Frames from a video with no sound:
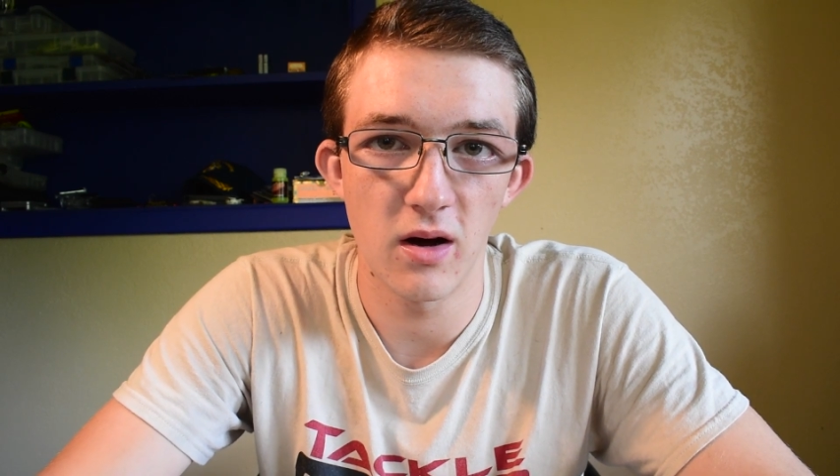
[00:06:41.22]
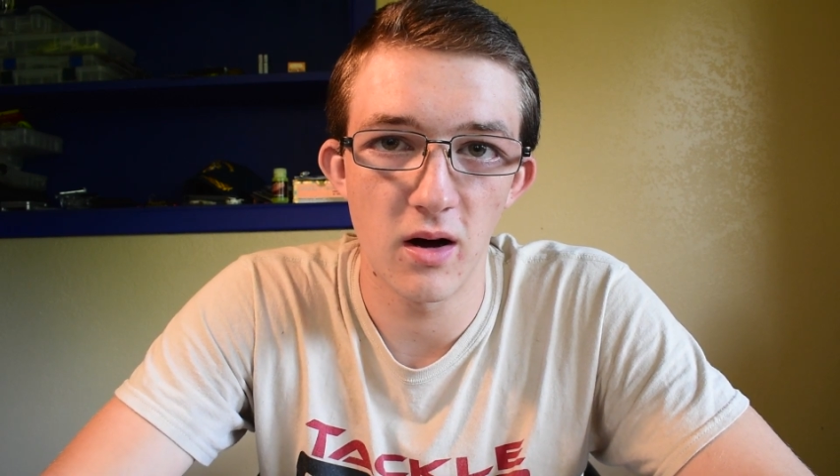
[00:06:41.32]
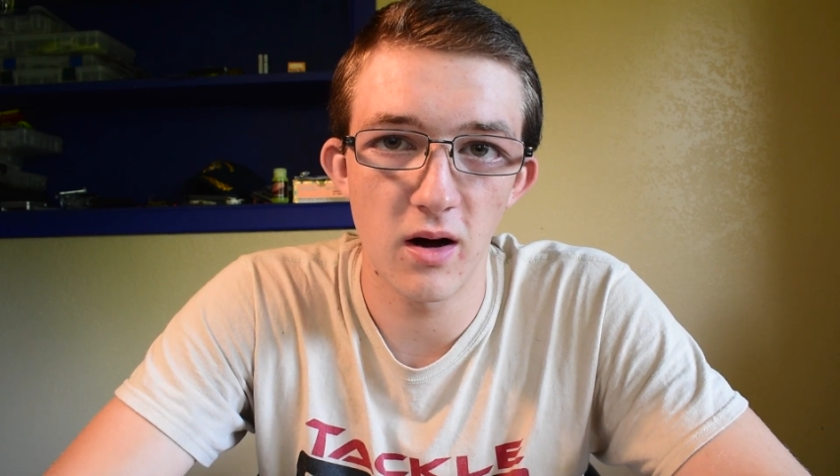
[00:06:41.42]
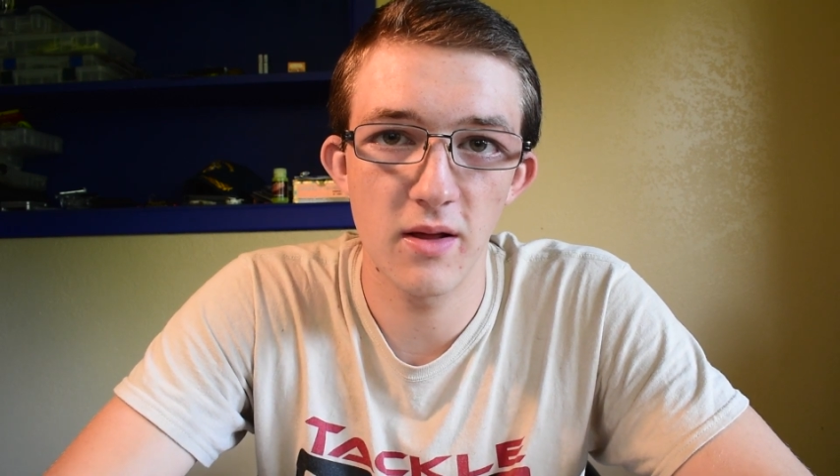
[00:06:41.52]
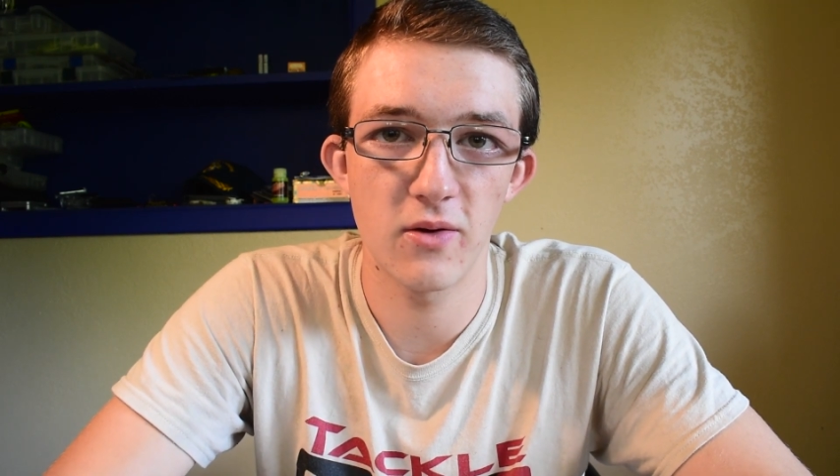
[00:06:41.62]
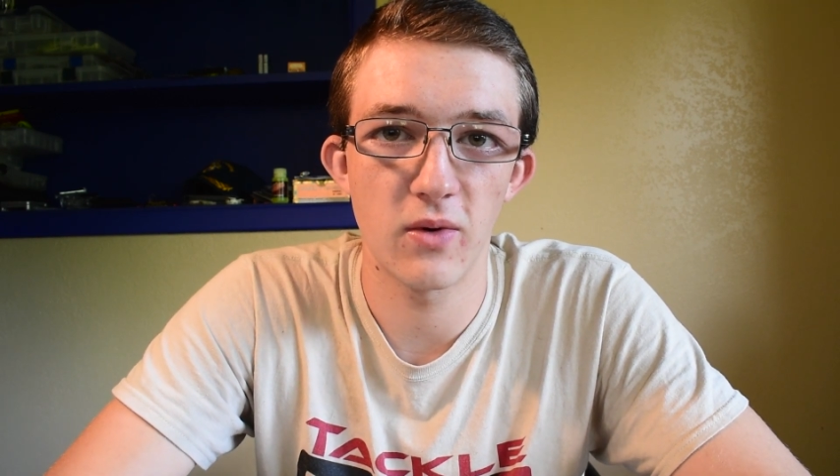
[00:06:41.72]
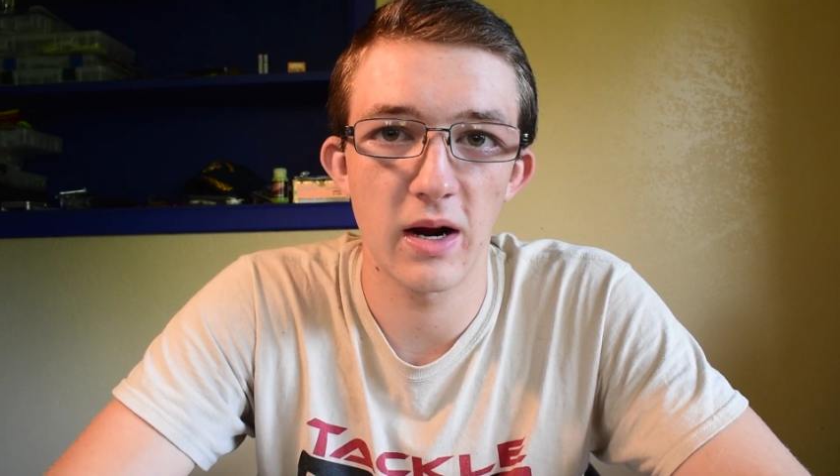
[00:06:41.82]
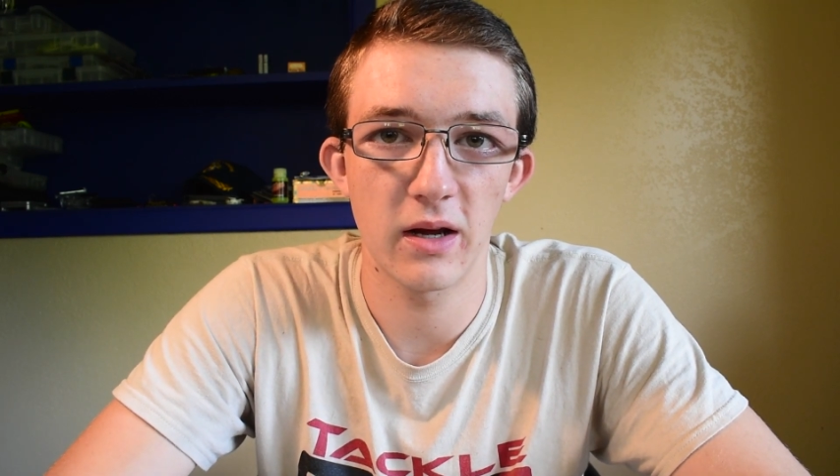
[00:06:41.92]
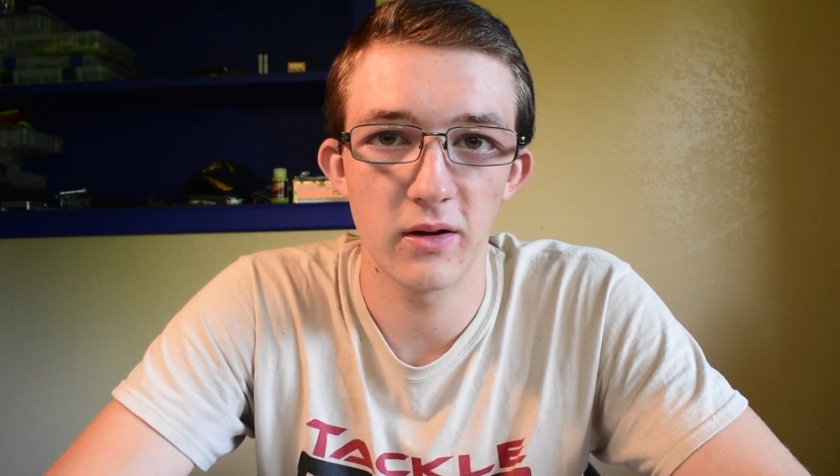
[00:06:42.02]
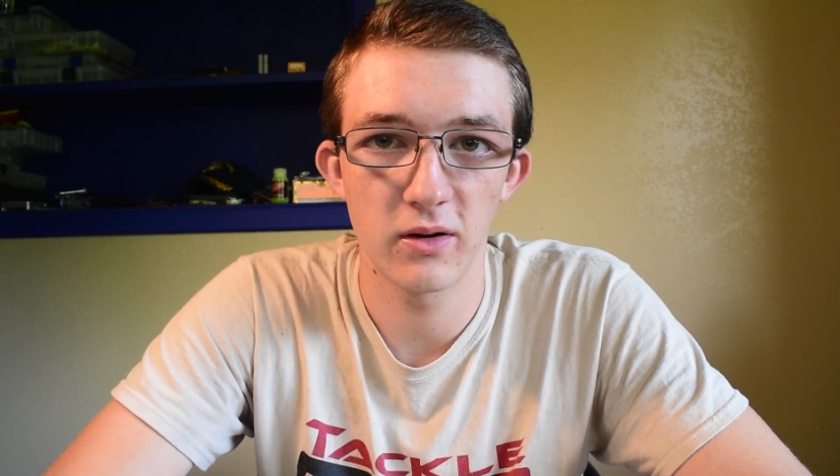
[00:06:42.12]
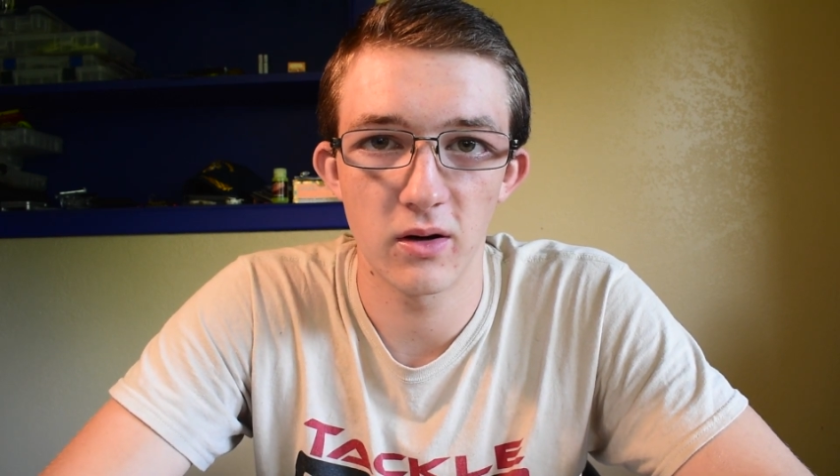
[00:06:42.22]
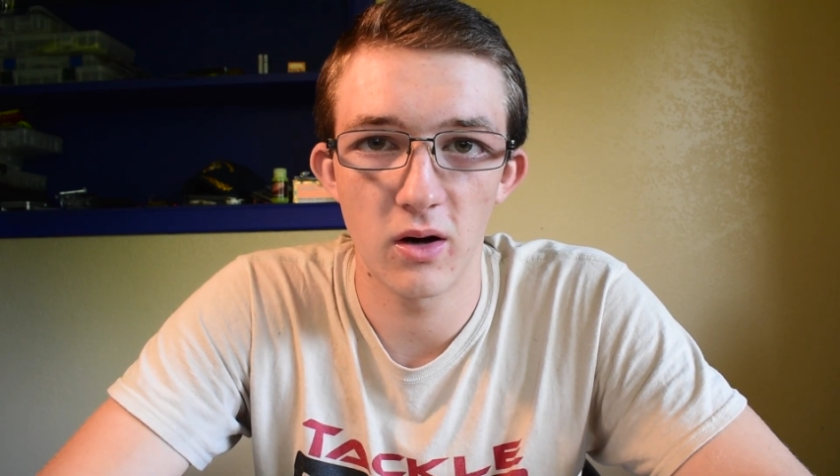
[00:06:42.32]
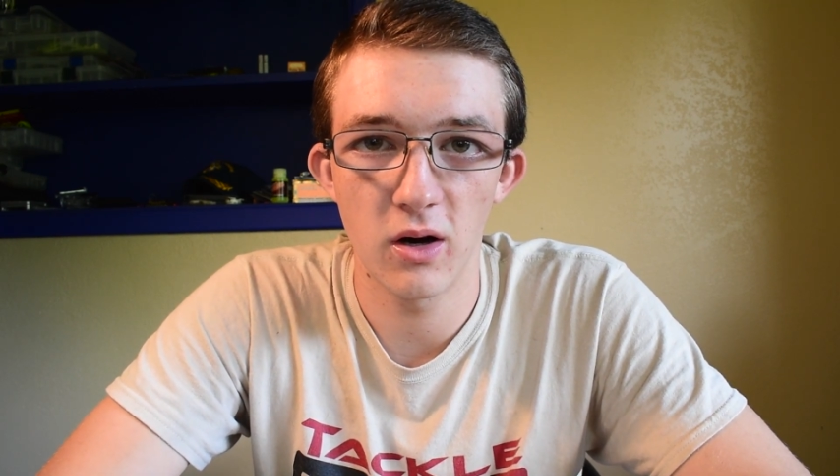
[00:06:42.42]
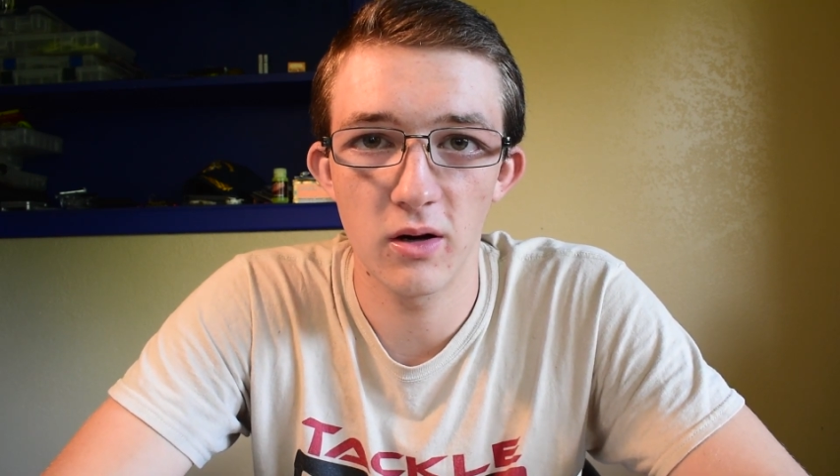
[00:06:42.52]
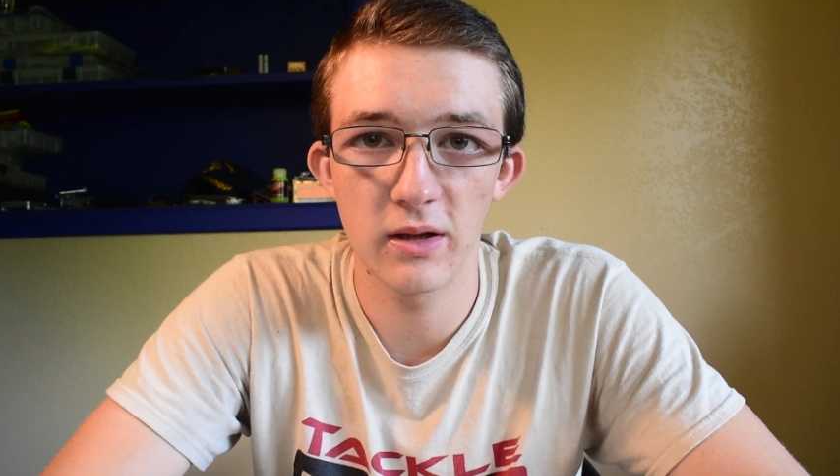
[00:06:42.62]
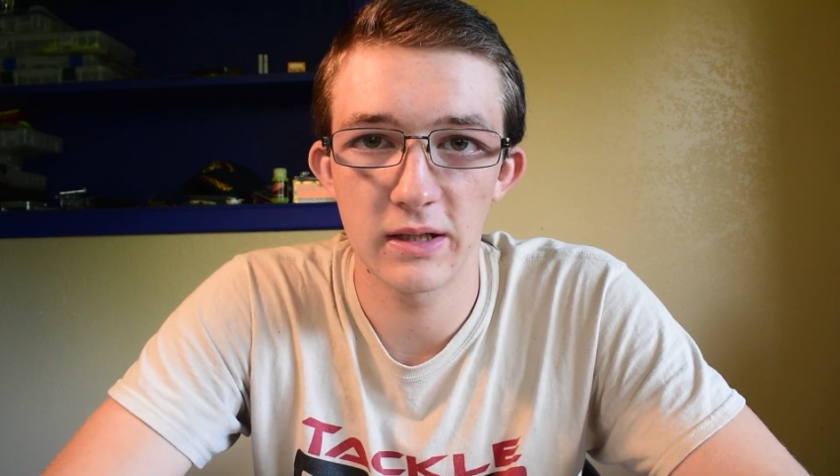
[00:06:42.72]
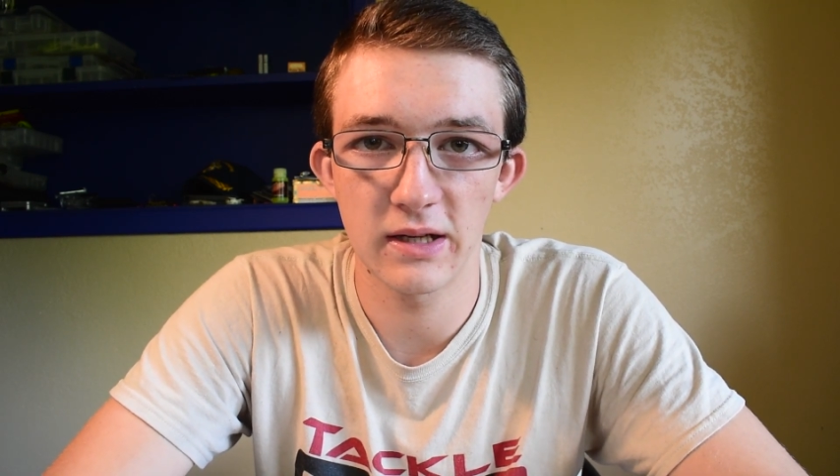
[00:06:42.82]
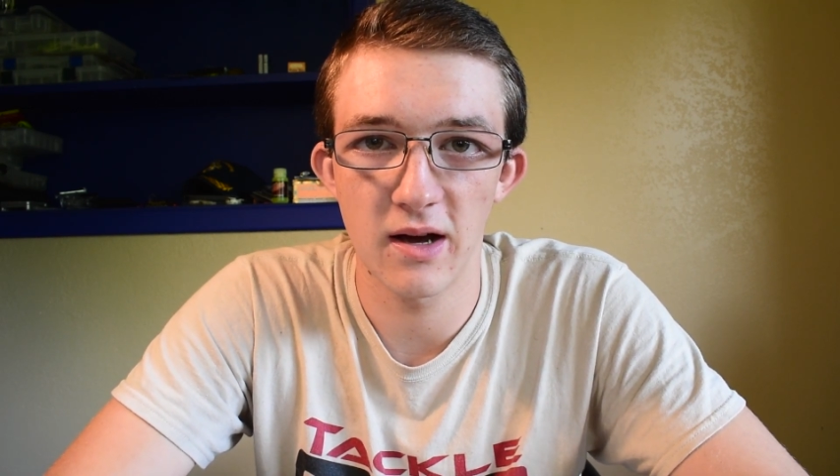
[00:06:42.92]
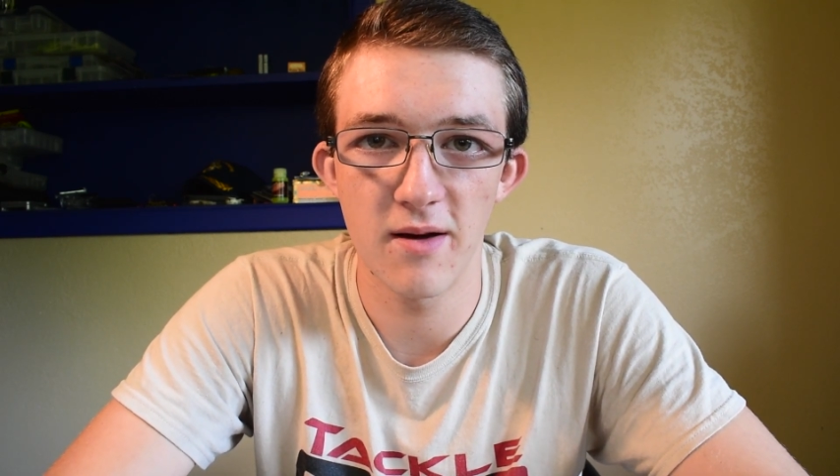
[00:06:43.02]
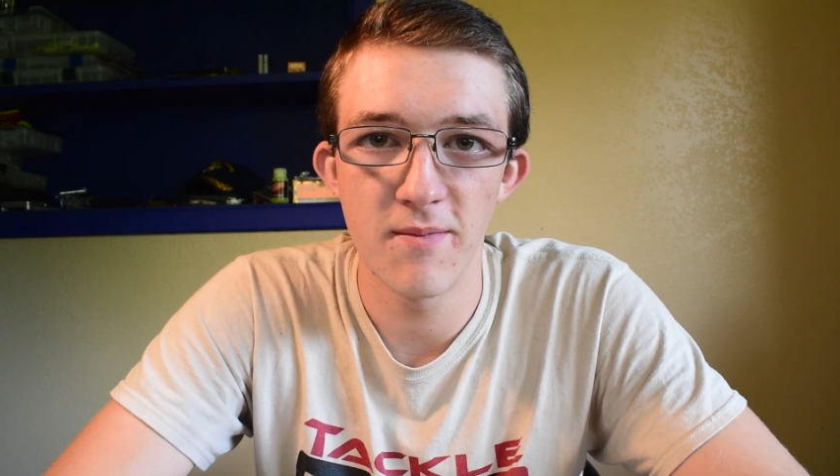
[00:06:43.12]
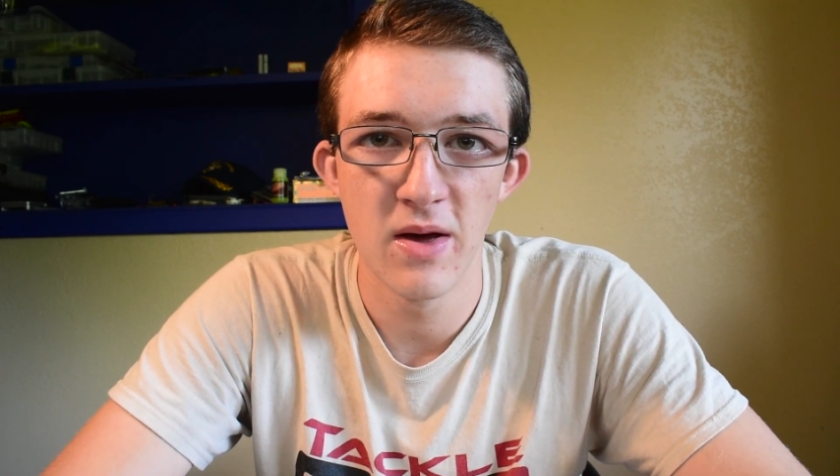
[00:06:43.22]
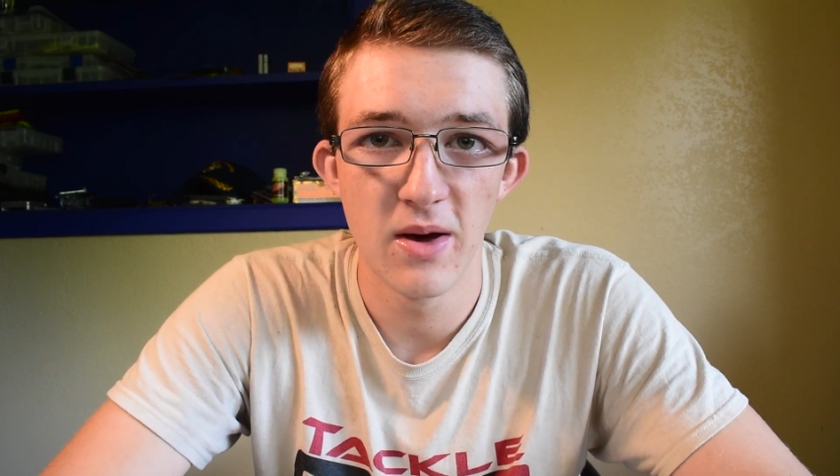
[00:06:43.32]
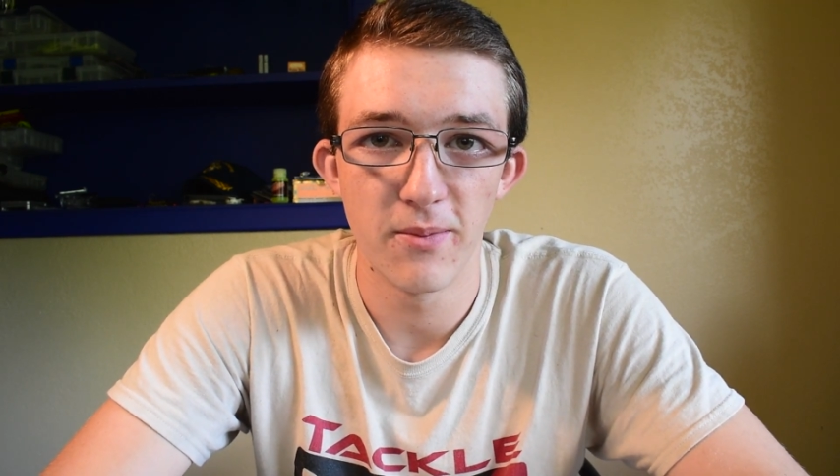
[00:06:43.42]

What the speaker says: on the regular all the time.